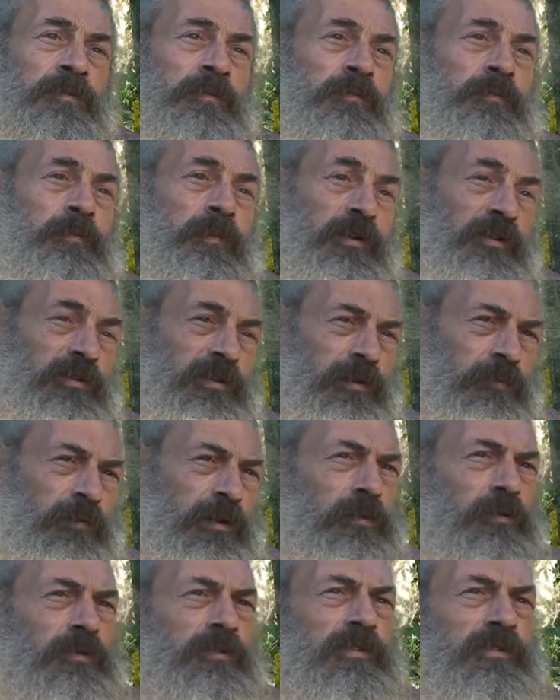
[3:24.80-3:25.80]
means so
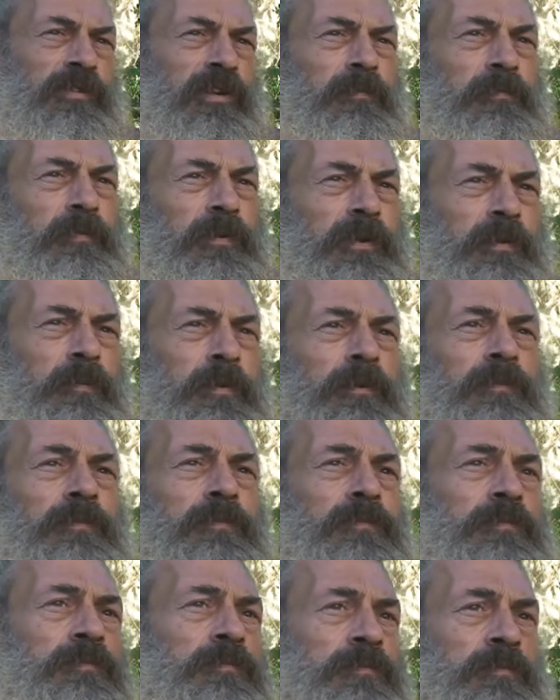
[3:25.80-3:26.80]
little to some people,
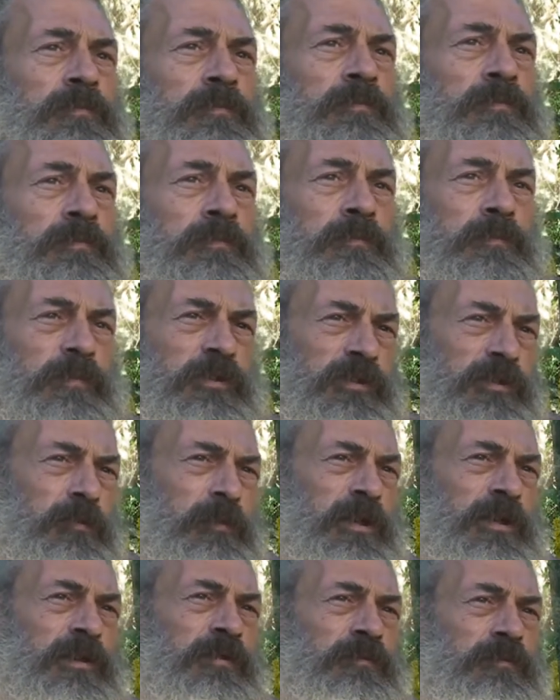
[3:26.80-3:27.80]
but to
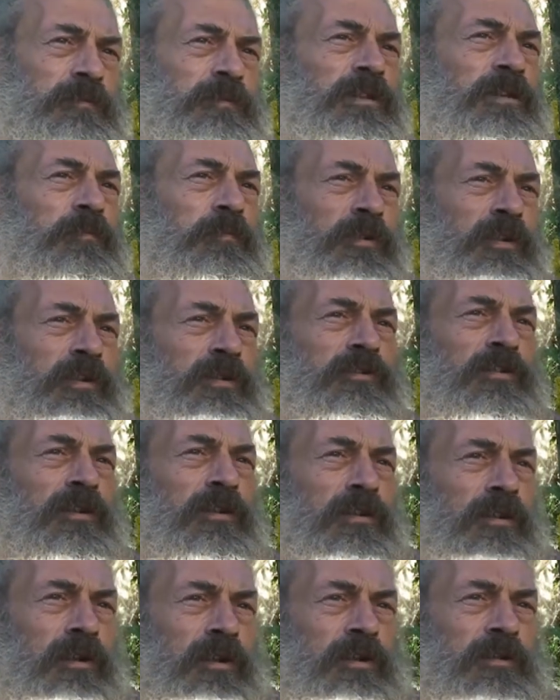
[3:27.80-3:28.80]
me it means a
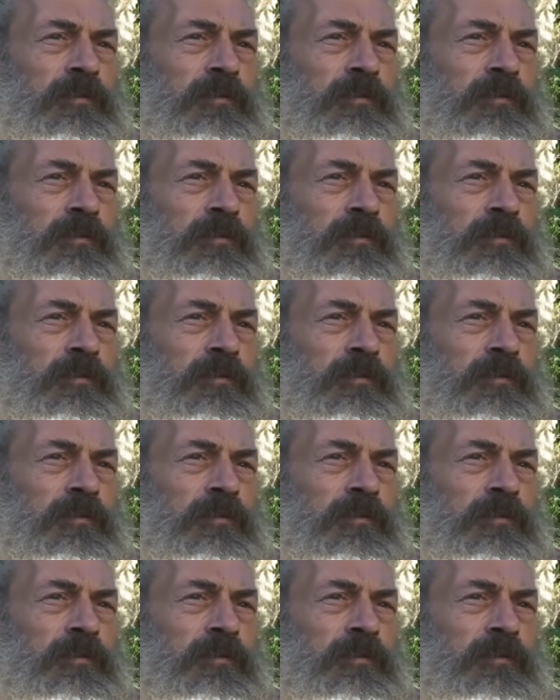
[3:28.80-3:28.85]
lot.